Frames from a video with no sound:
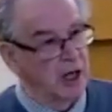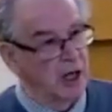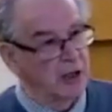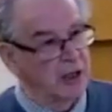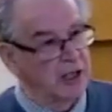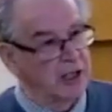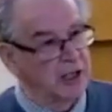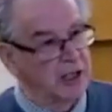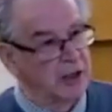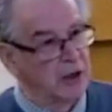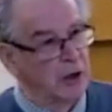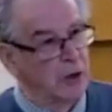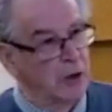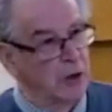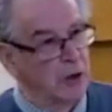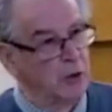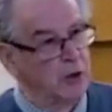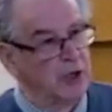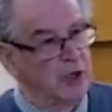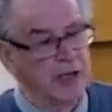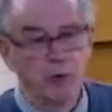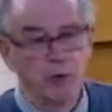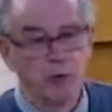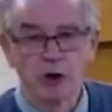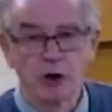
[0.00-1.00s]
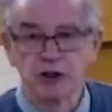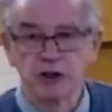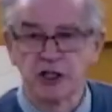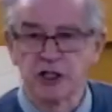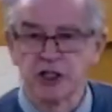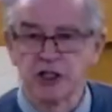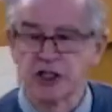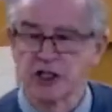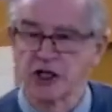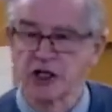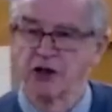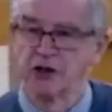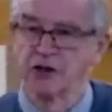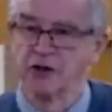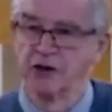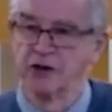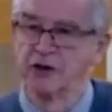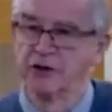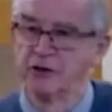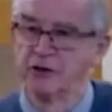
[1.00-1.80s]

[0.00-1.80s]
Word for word: getting old and he wants a son,